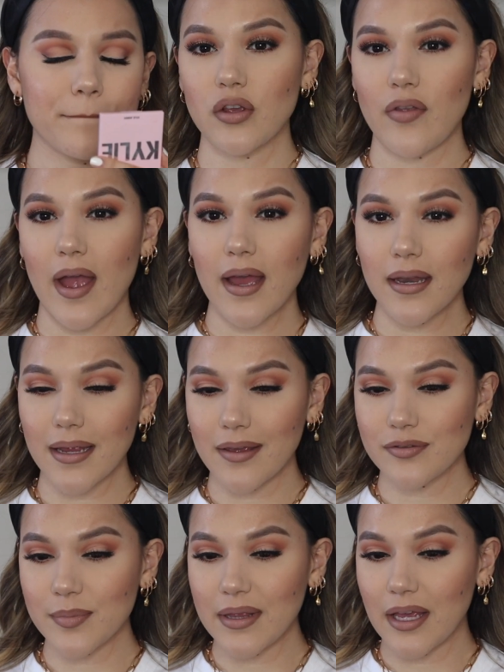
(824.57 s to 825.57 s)
So that kind of
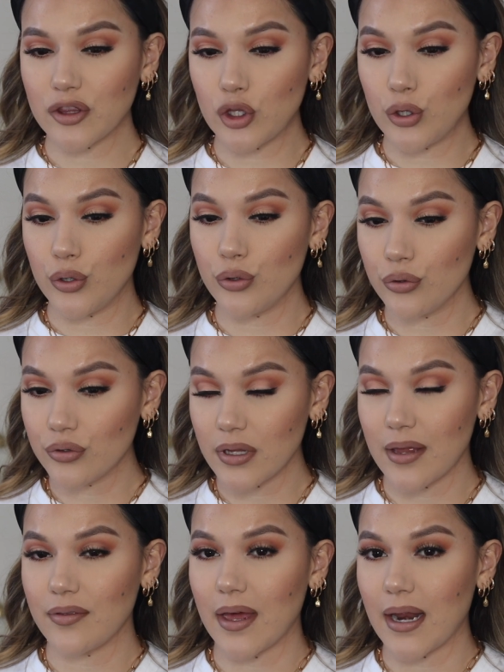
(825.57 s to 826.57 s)
gives me like the nude
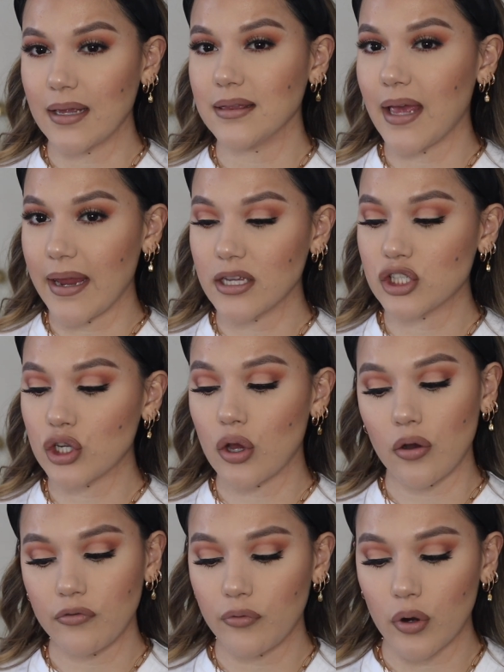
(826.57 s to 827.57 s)
that I like to
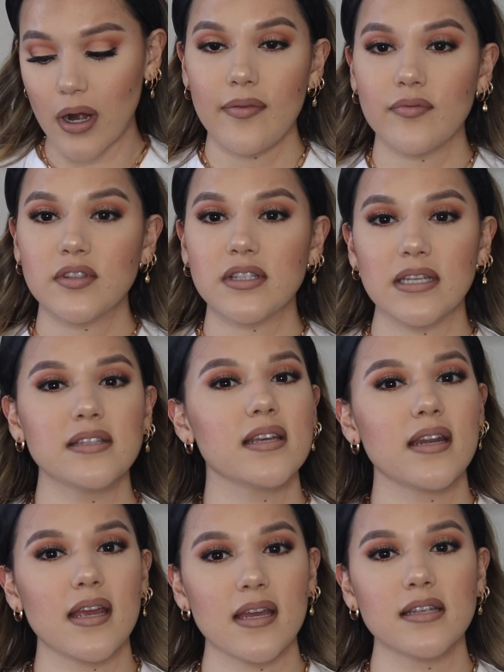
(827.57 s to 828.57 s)
go for. And since
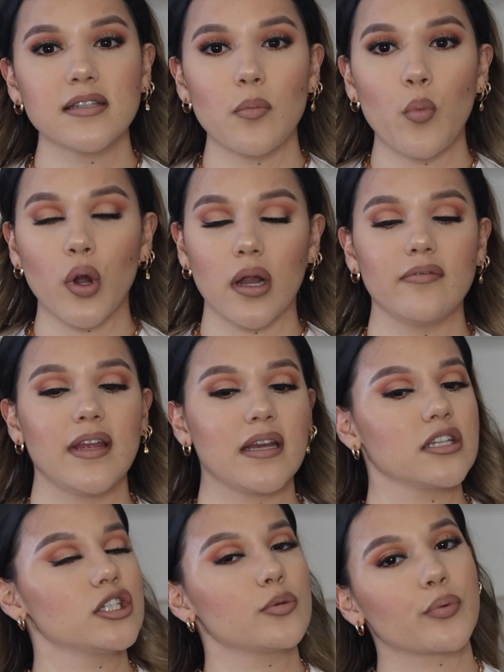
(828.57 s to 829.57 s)
it is more of like
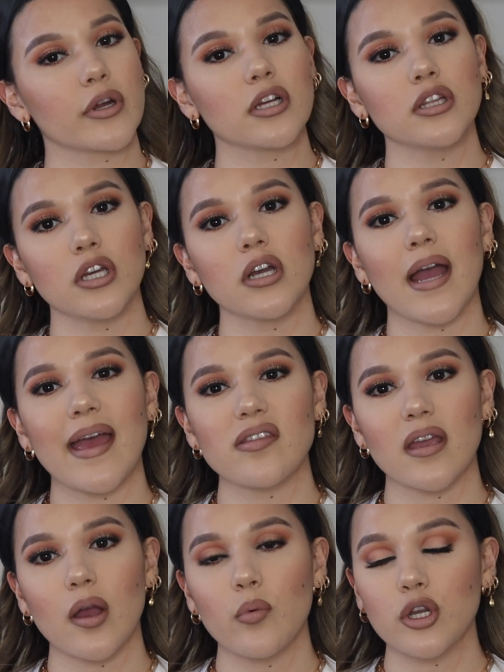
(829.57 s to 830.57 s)
a spring look, I
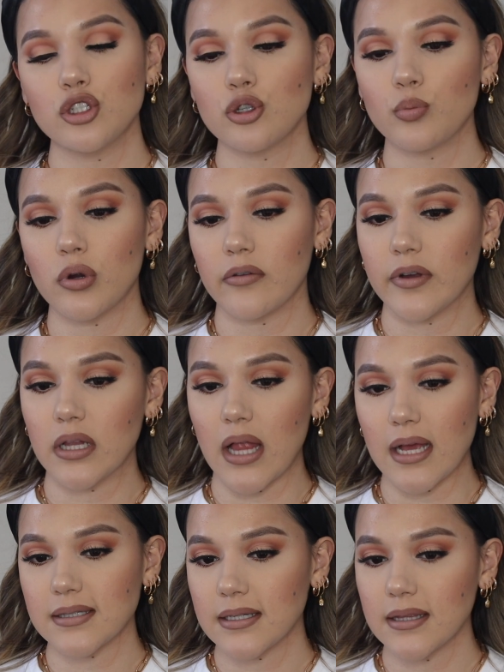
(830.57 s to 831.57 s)
think I want to do more of a
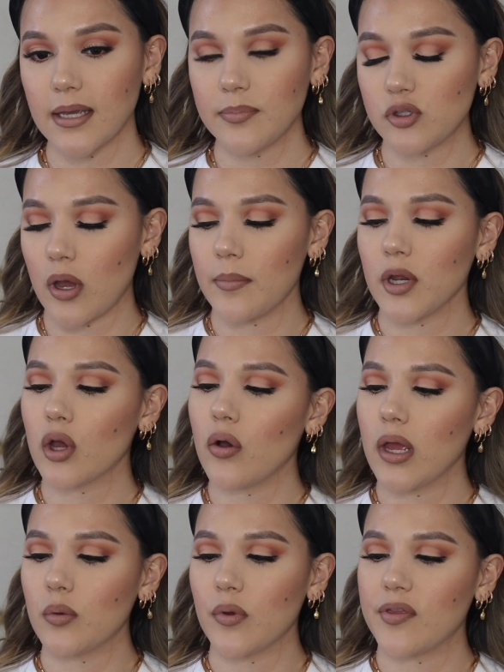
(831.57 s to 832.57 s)
glossy lip. So I'm going to
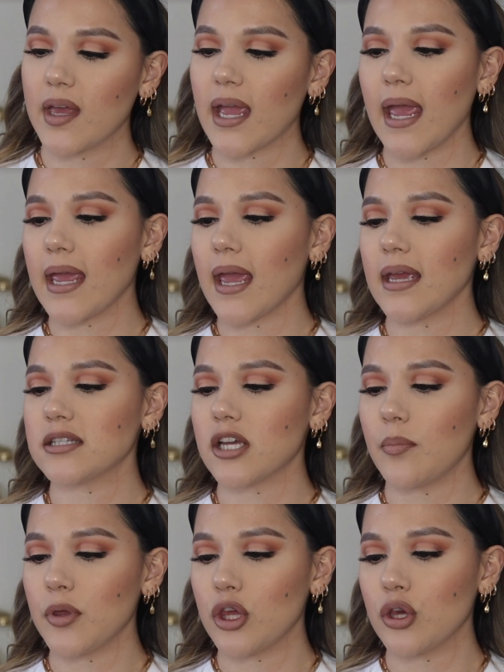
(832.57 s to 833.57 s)
go in with the
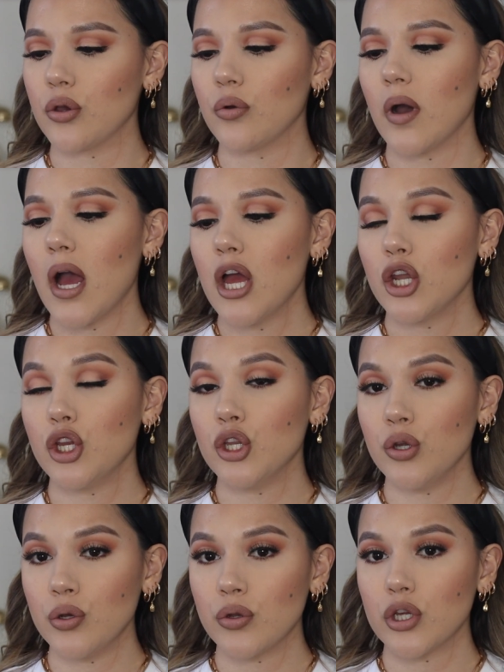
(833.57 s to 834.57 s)
KKW
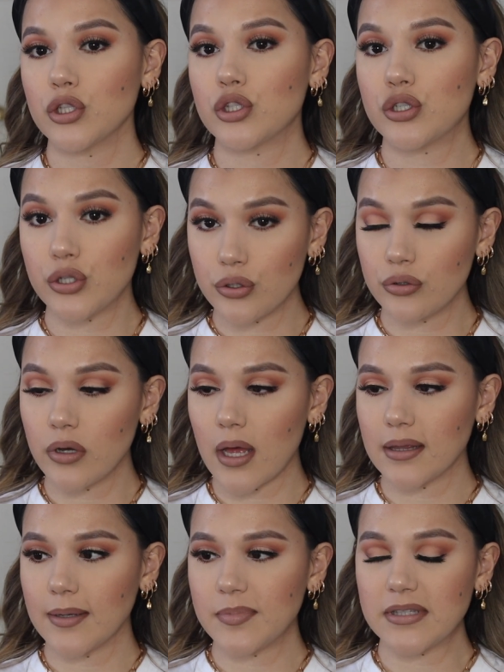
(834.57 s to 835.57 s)
Nude 2
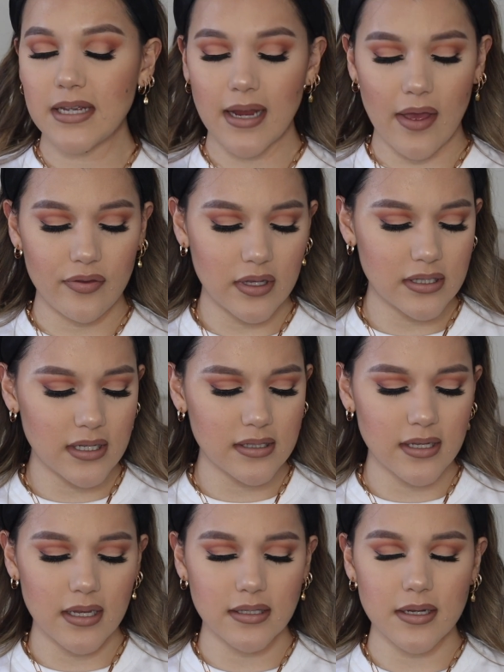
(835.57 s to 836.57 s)
lipstick. And this
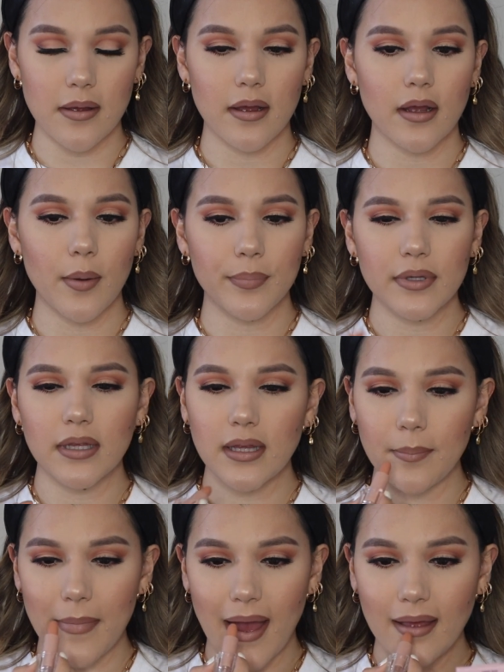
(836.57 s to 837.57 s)
isn't
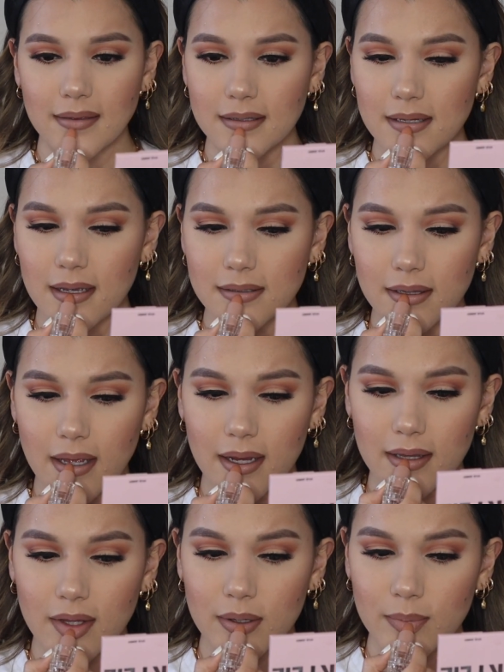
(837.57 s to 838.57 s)
completely matte. This has like
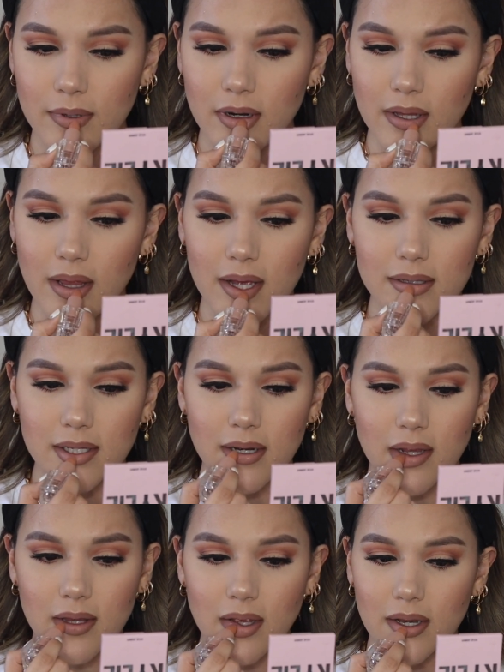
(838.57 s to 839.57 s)
a little bit of gloss in
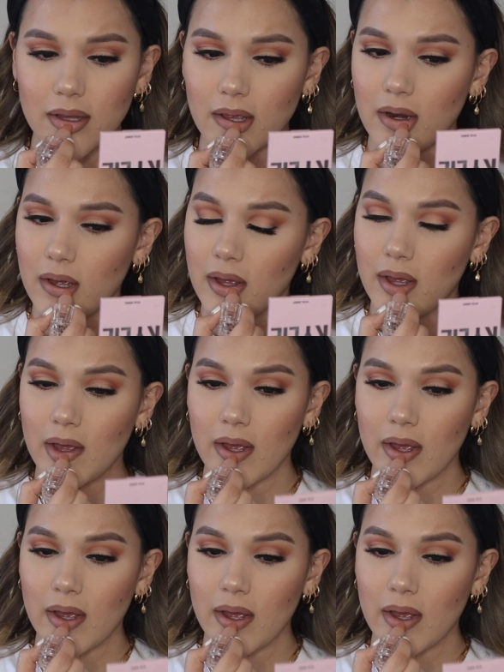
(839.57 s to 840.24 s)
it. So I'm just going to